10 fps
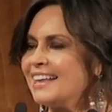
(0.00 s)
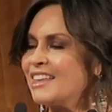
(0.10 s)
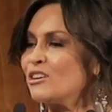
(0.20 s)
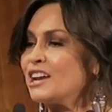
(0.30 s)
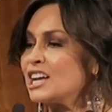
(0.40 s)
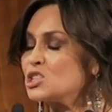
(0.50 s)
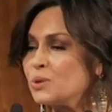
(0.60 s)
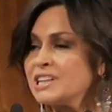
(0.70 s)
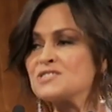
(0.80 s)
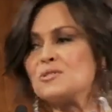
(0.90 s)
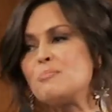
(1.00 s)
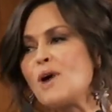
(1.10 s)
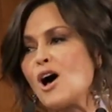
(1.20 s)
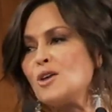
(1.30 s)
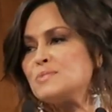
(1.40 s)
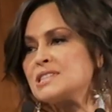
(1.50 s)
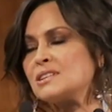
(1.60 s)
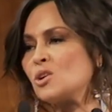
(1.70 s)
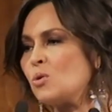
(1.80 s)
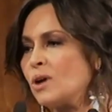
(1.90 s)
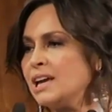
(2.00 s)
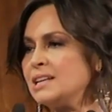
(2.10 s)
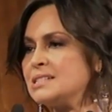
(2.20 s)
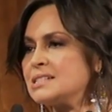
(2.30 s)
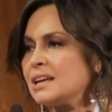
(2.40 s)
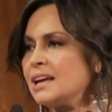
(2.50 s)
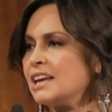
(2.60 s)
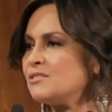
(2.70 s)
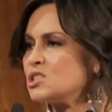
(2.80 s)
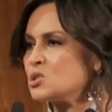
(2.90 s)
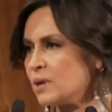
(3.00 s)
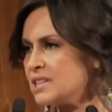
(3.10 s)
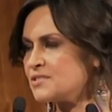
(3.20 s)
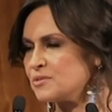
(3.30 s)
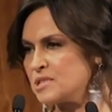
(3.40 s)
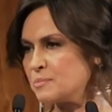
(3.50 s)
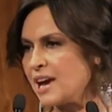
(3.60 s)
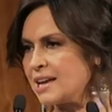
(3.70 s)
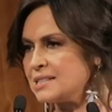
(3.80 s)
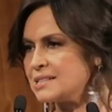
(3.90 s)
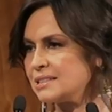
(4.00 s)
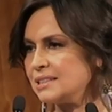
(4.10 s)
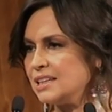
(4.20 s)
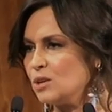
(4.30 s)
There are now tweets from popes and queens and even tweets from space.